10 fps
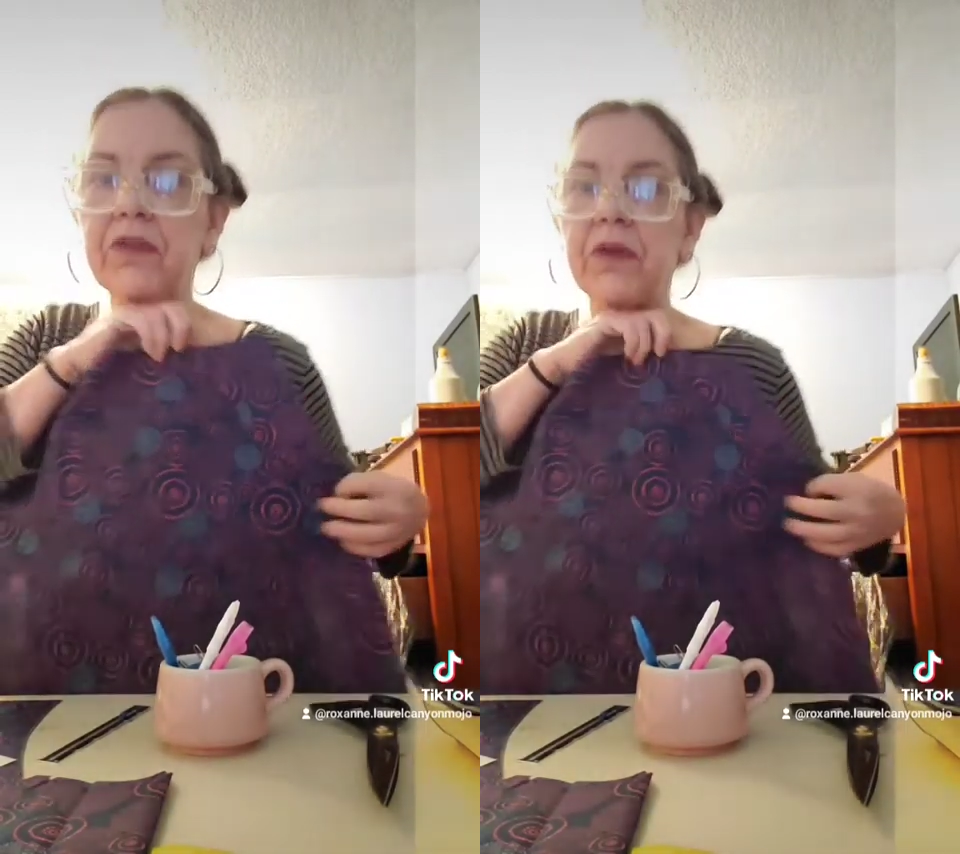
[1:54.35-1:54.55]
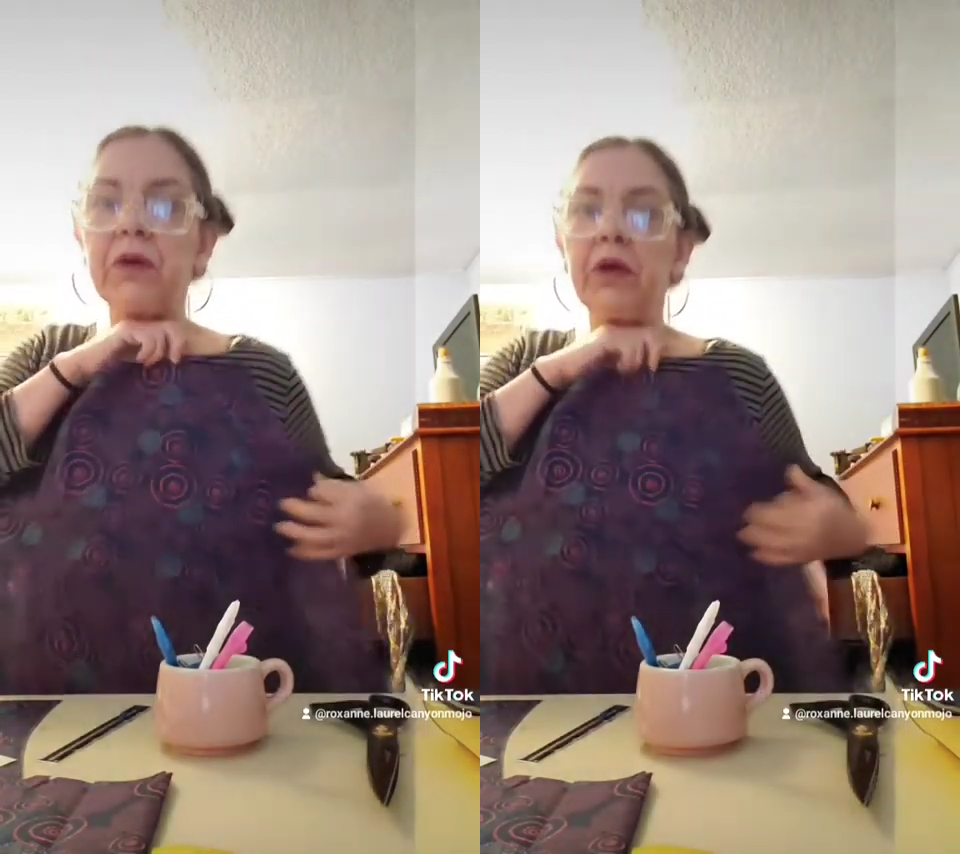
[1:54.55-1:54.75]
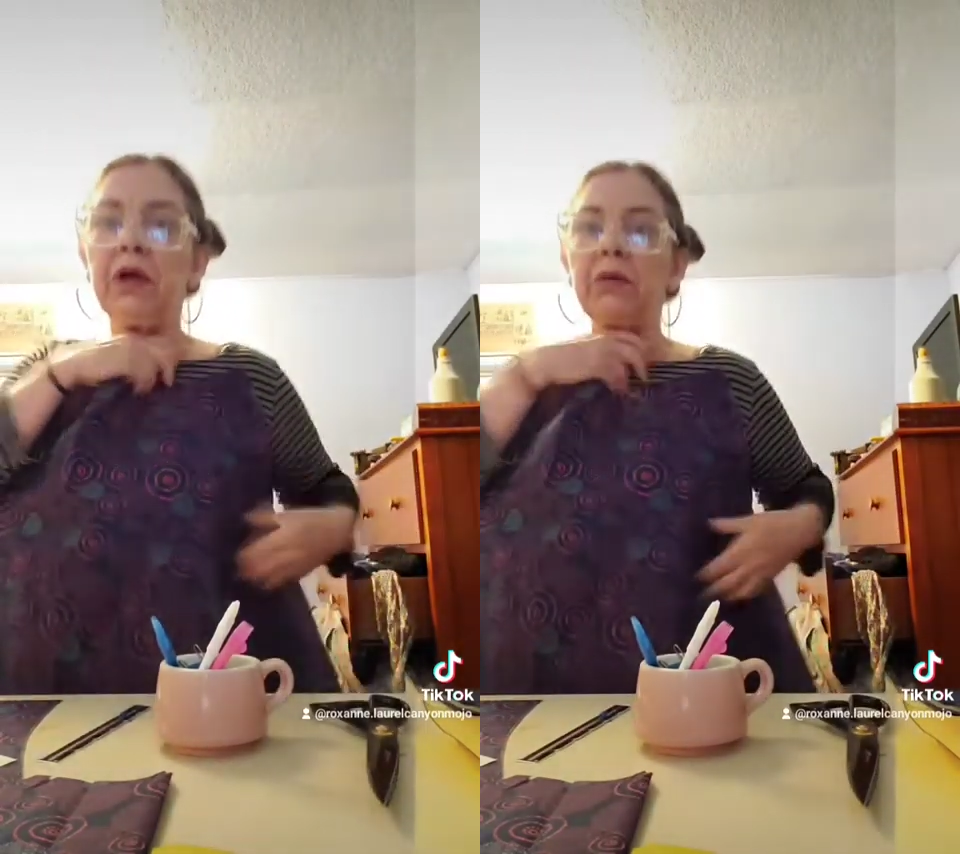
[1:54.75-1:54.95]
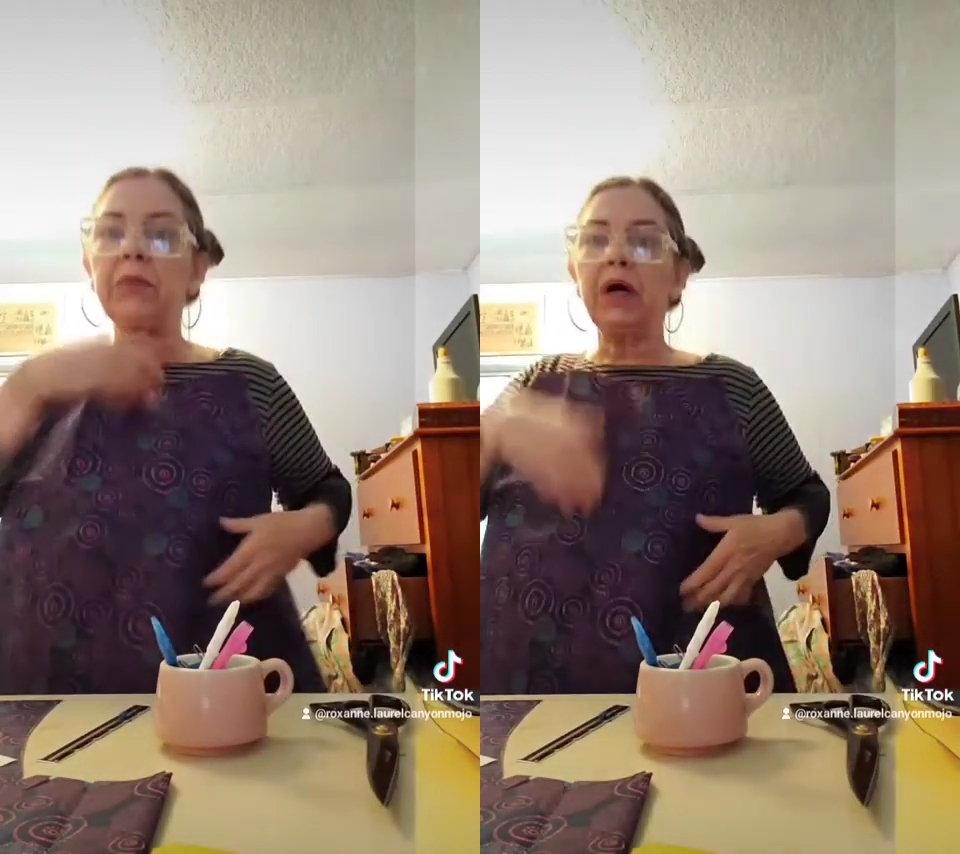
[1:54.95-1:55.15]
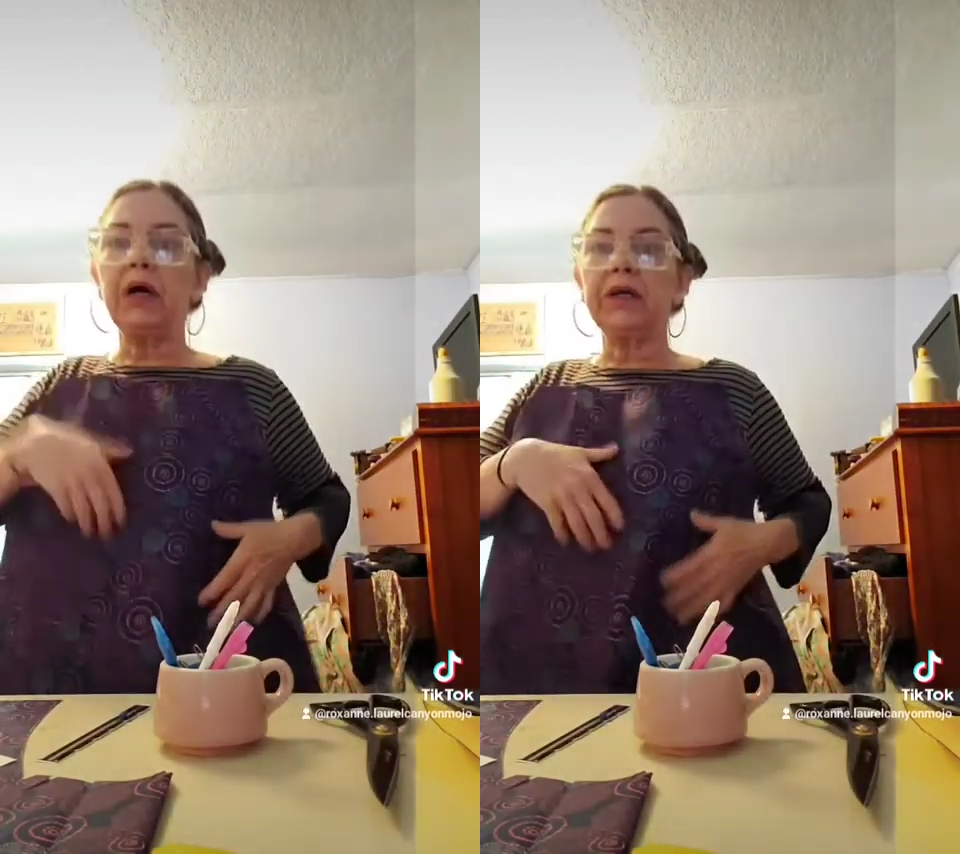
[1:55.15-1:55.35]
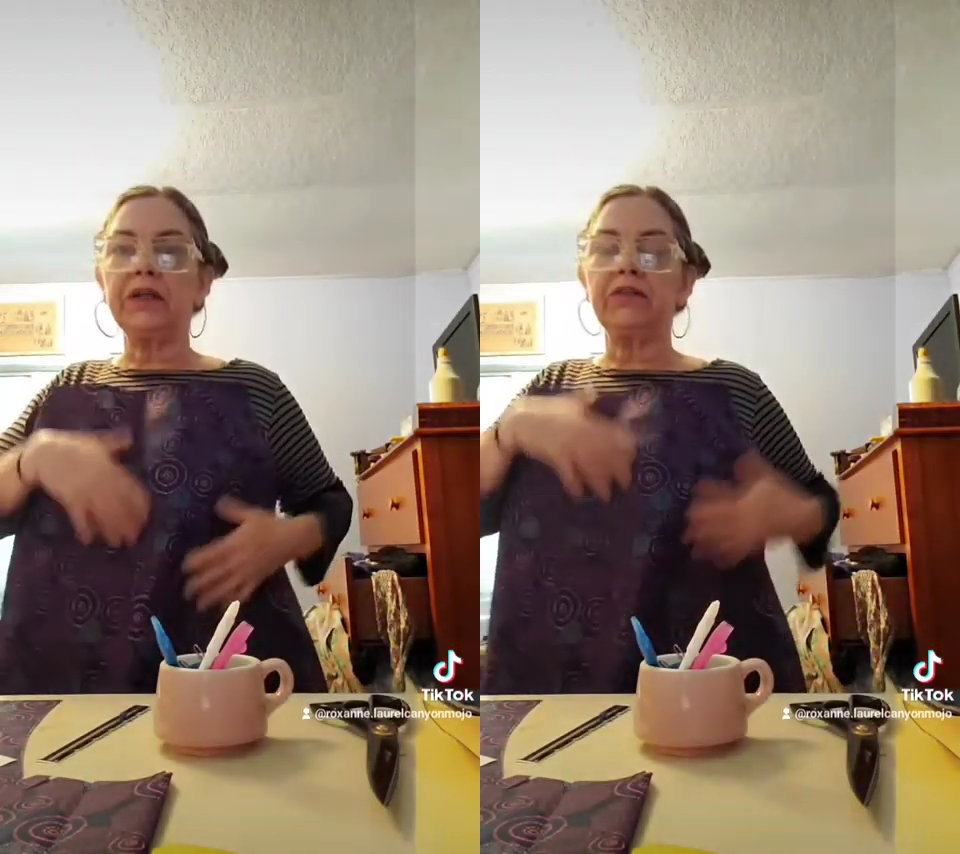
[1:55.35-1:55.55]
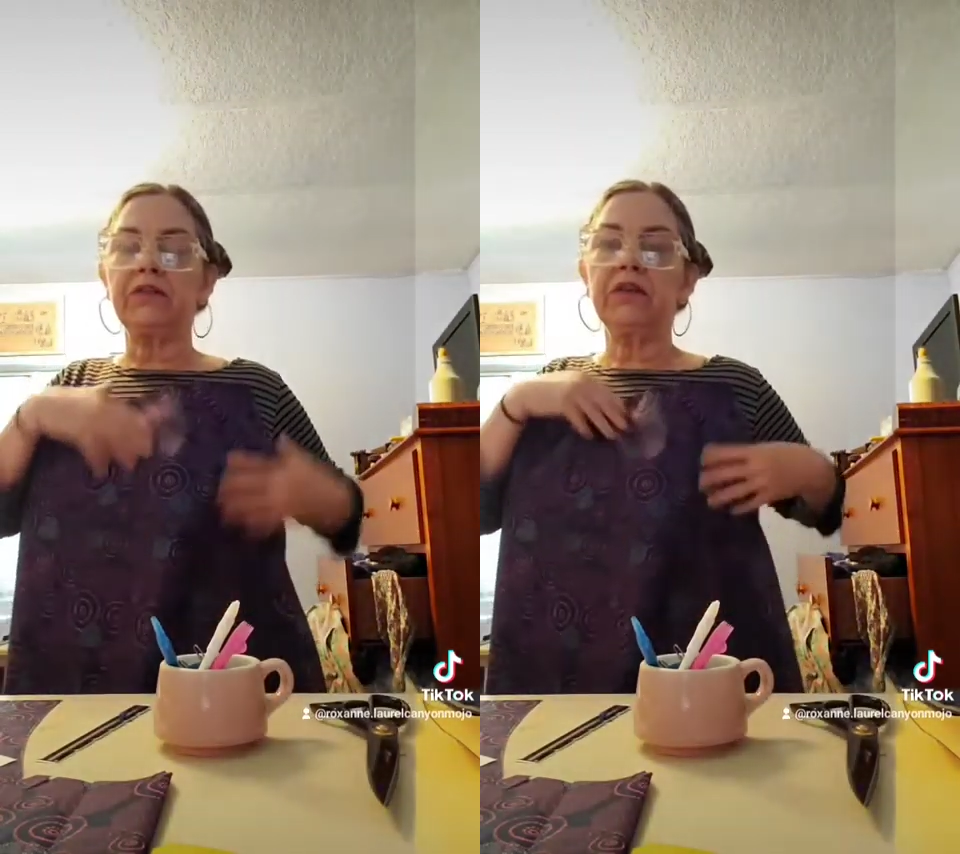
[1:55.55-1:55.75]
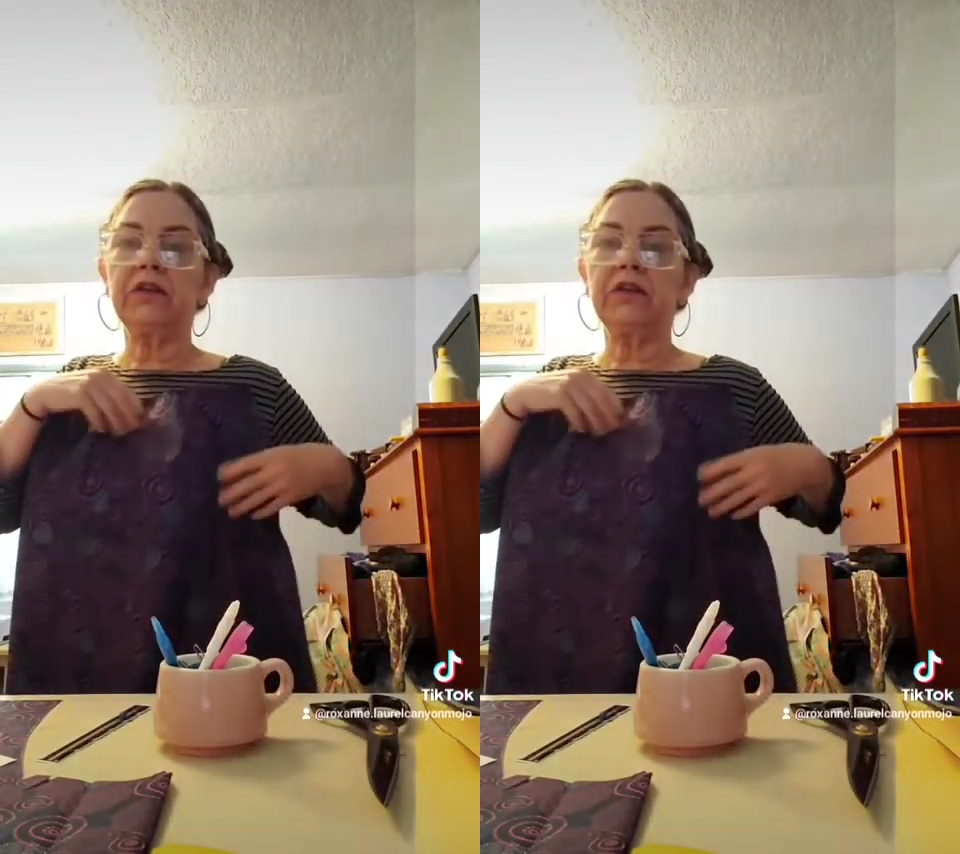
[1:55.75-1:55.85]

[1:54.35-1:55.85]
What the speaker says: the pockets,